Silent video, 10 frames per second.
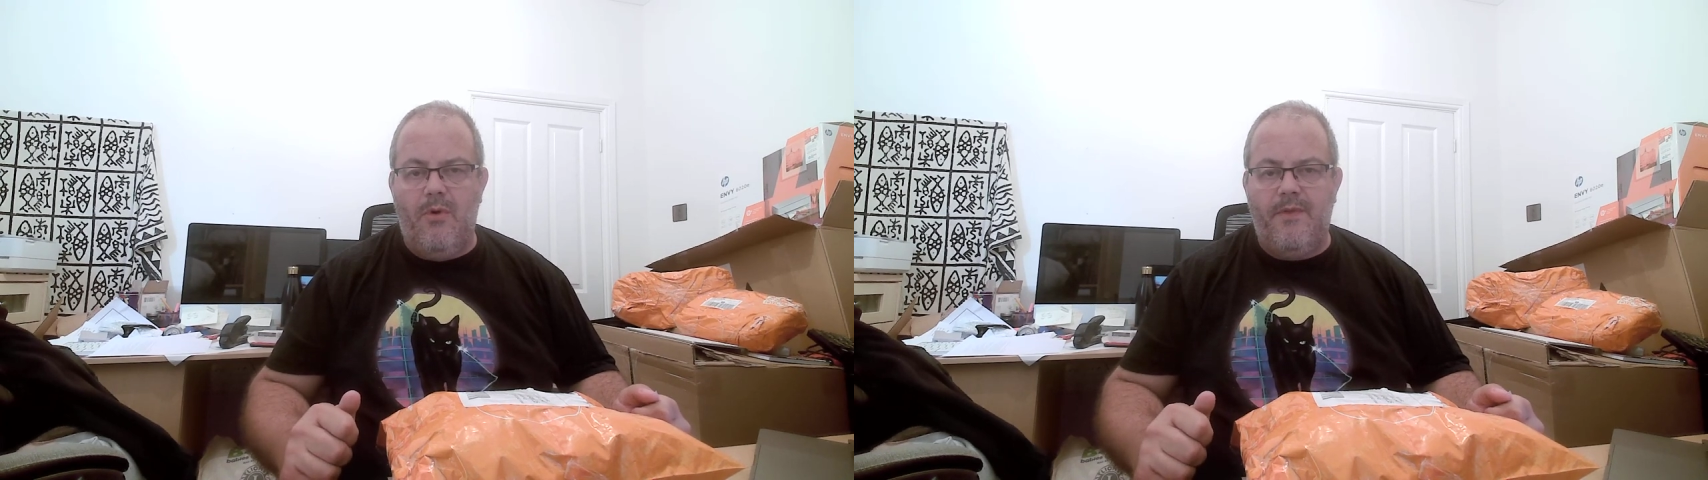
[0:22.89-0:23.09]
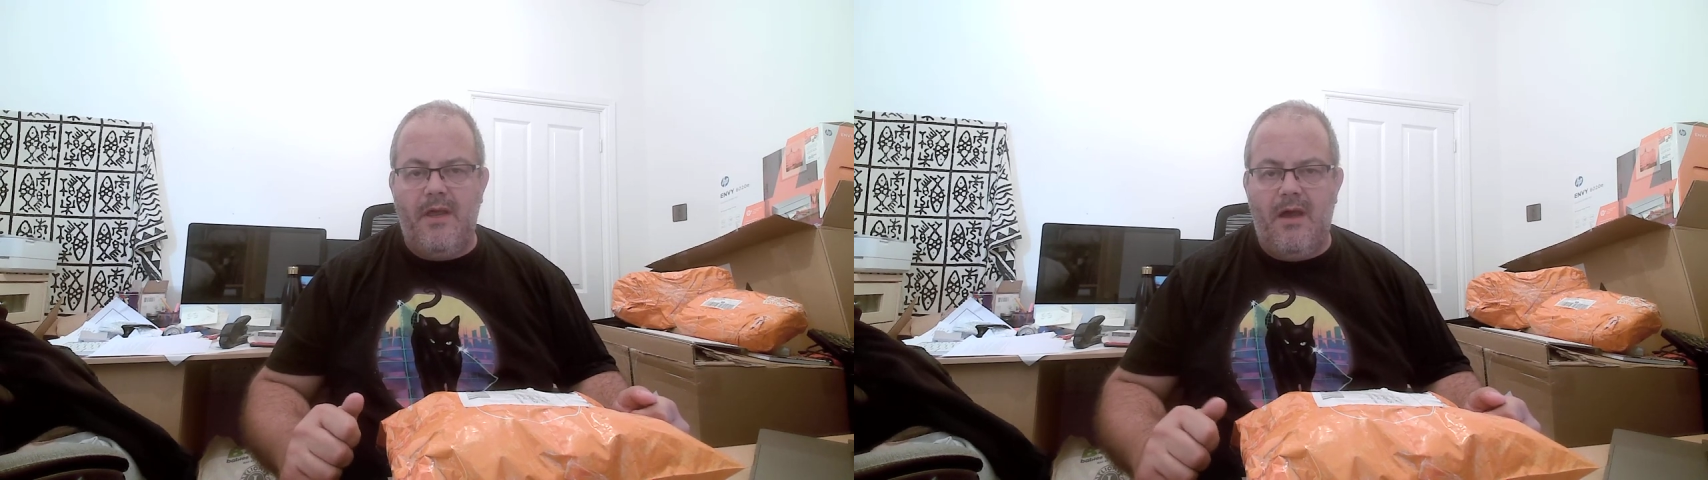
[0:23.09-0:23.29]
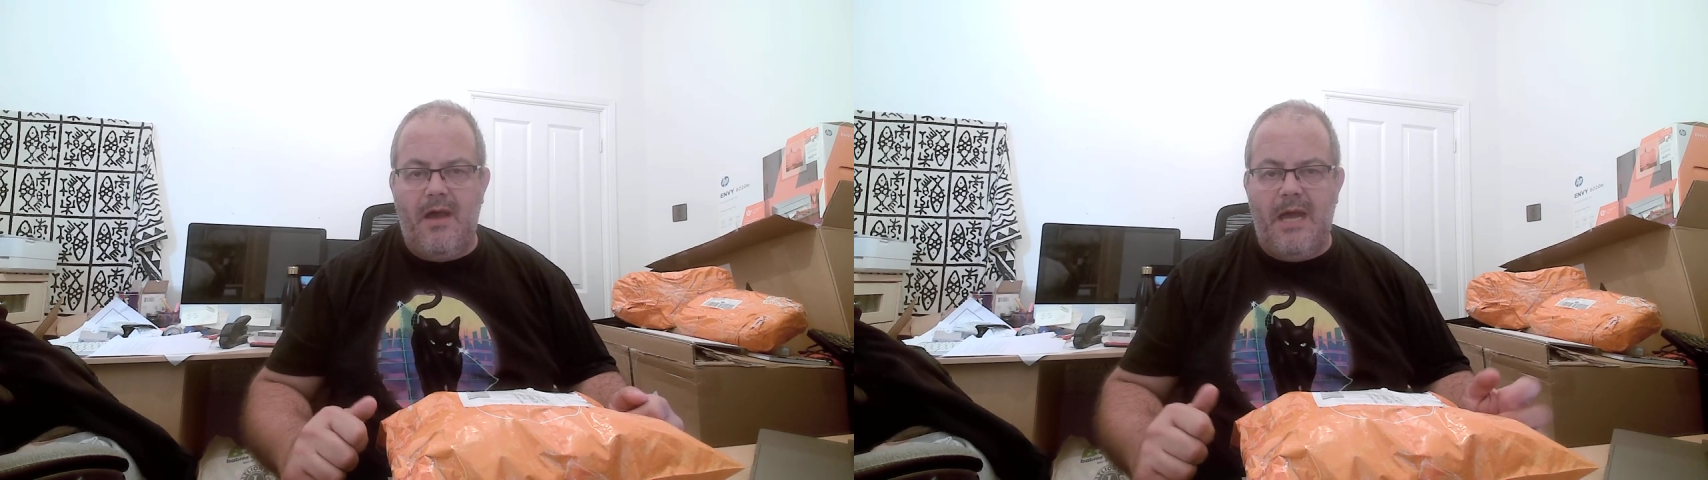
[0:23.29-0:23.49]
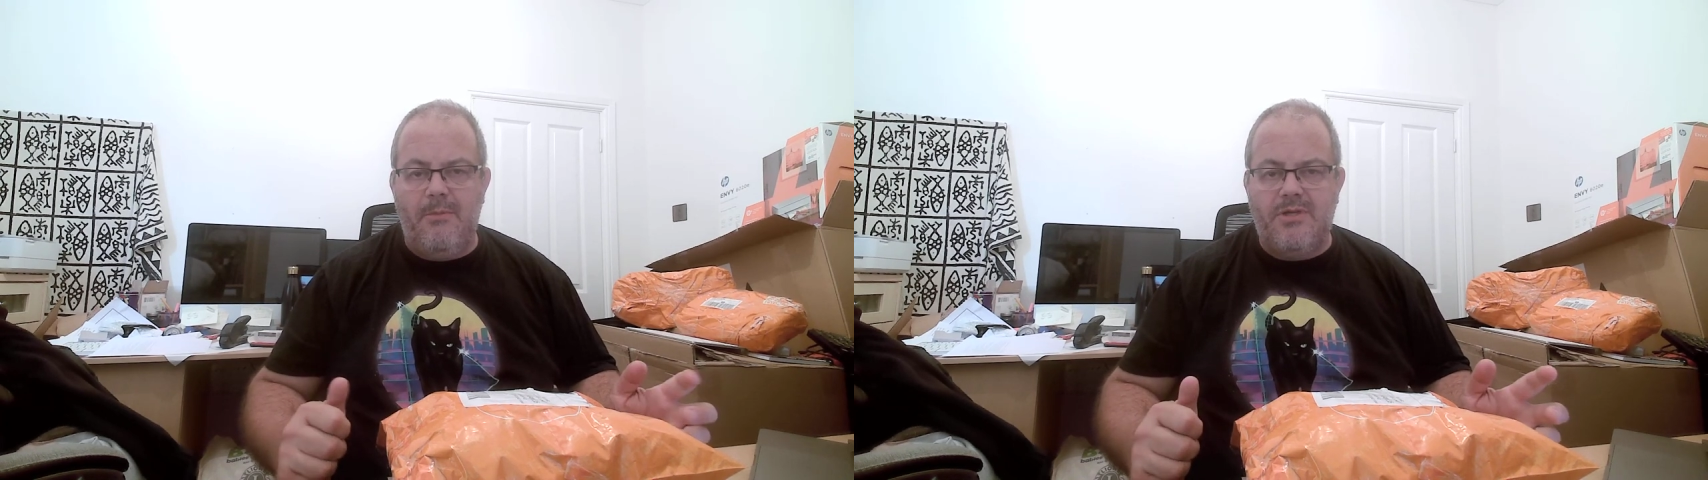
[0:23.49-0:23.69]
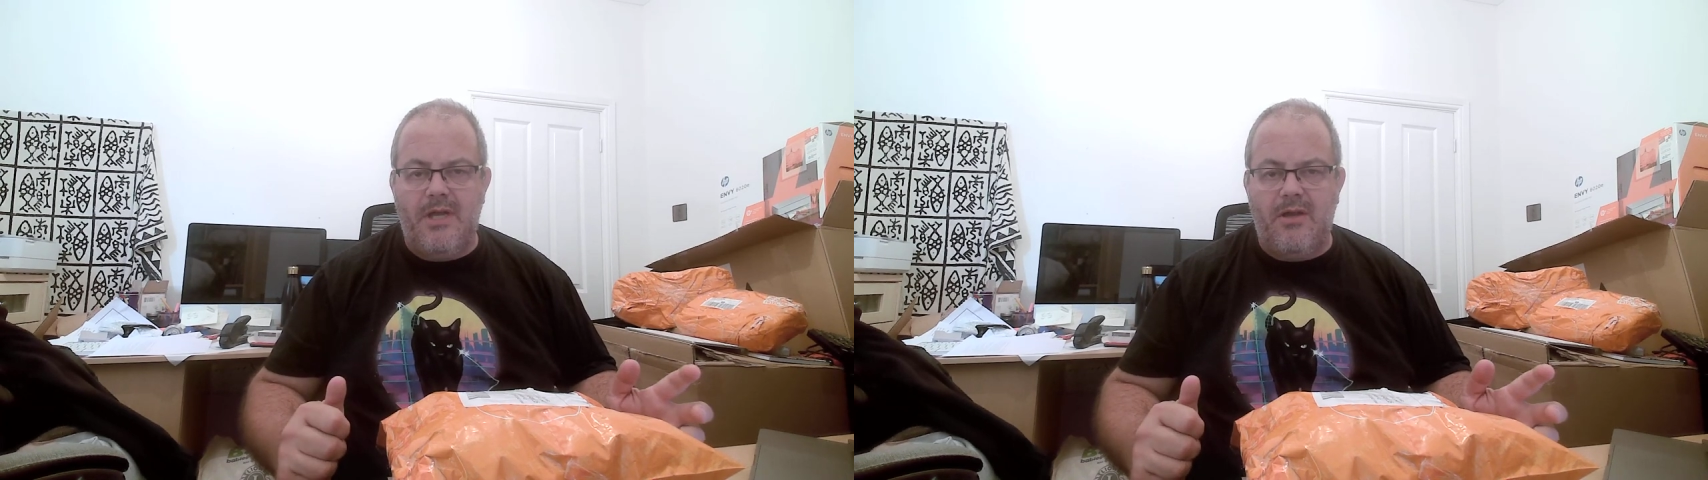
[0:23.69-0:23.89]
what they are, how
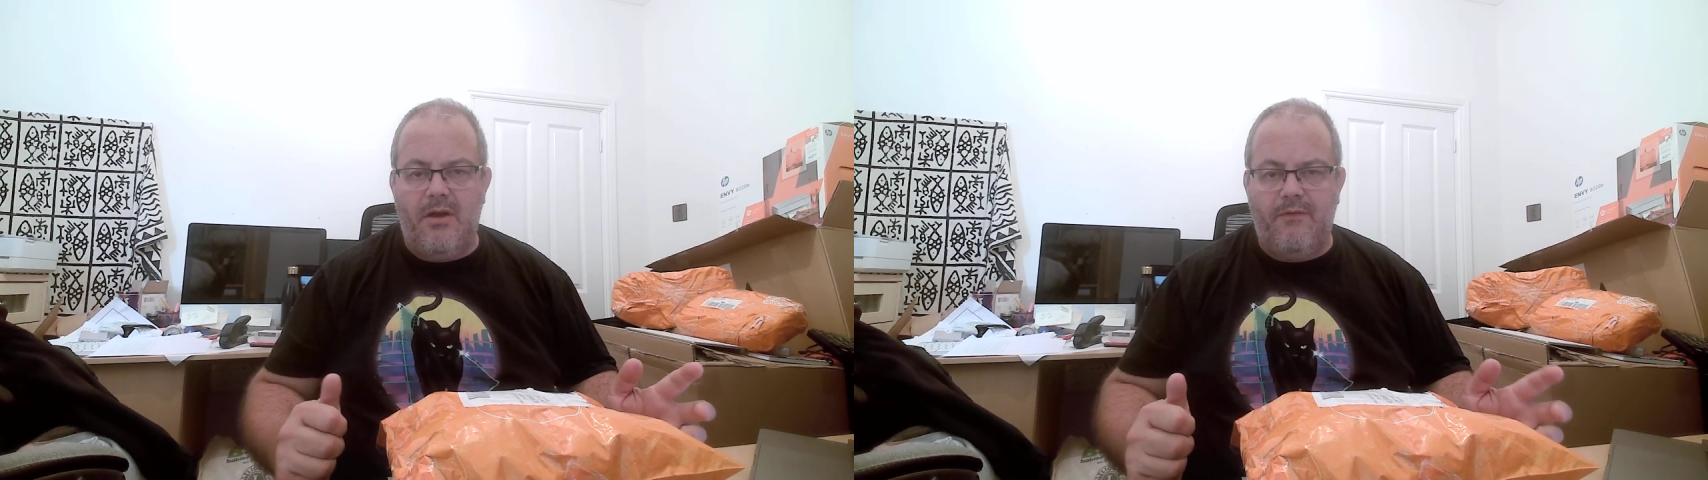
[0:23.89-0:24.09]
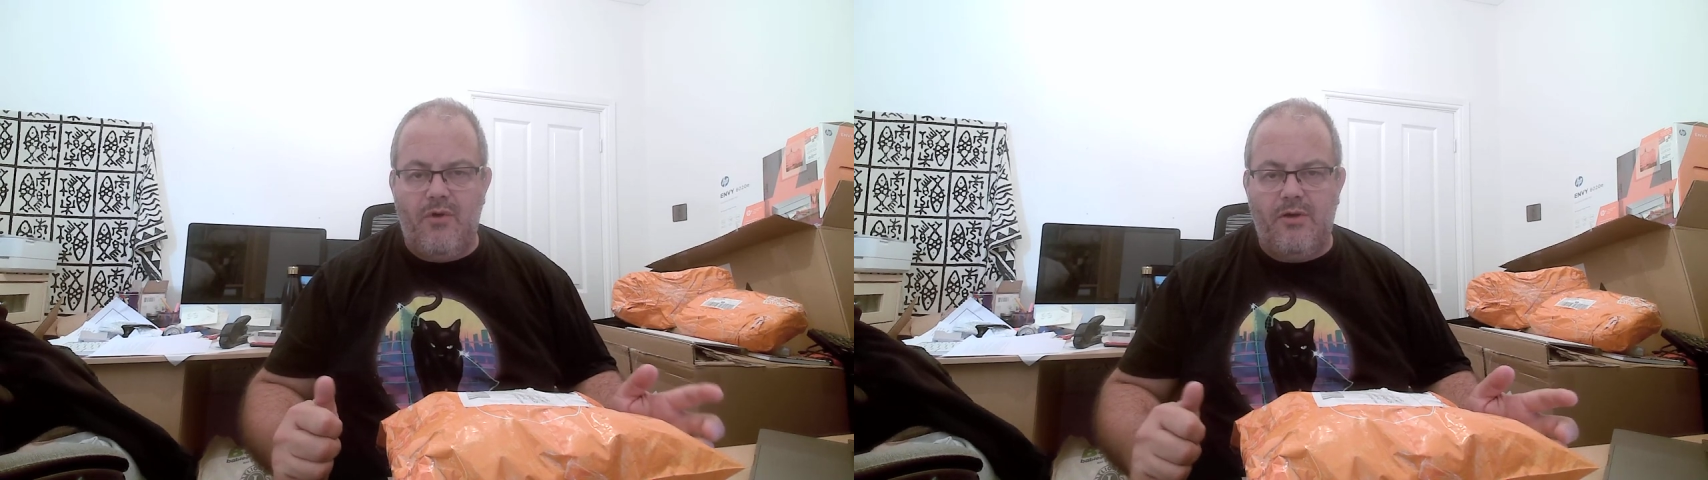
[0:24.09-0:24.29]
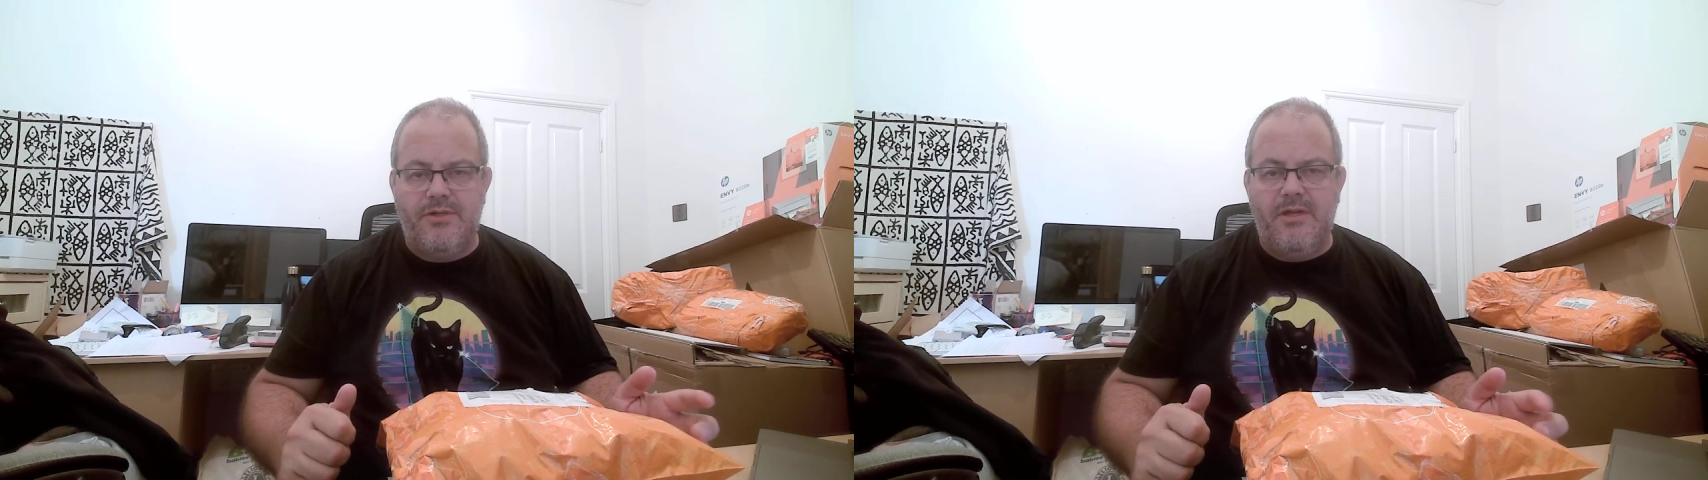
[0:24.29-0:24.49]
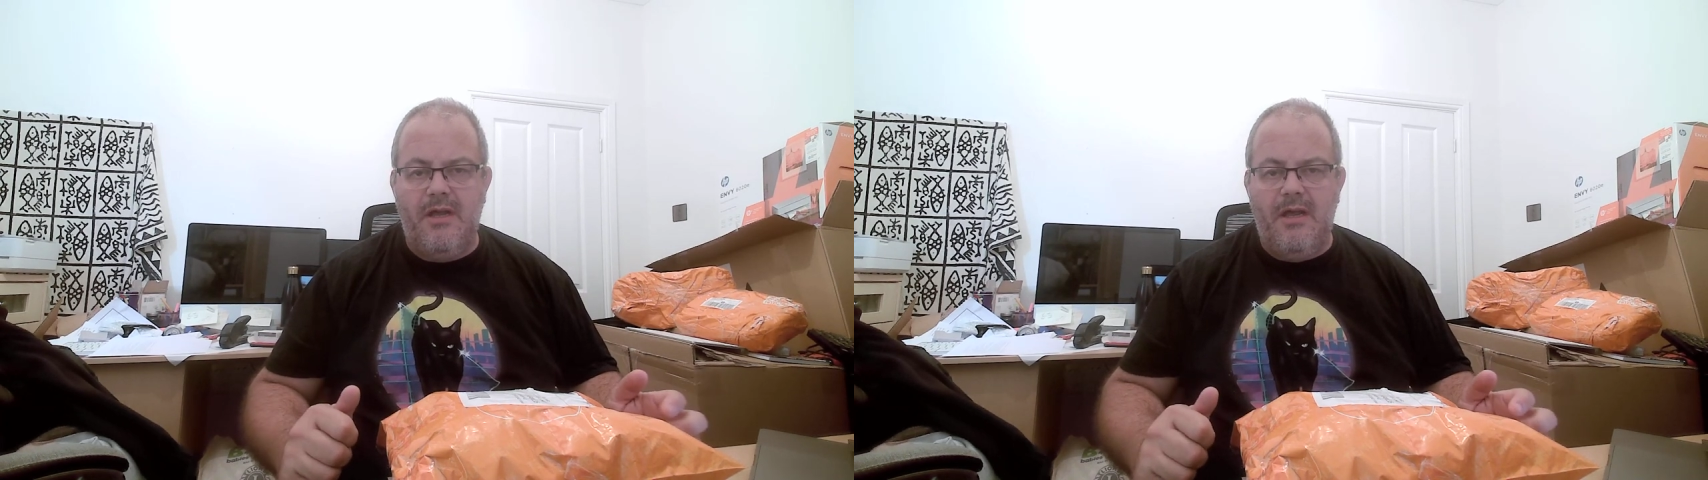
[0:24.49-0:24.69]
much they kind of cost.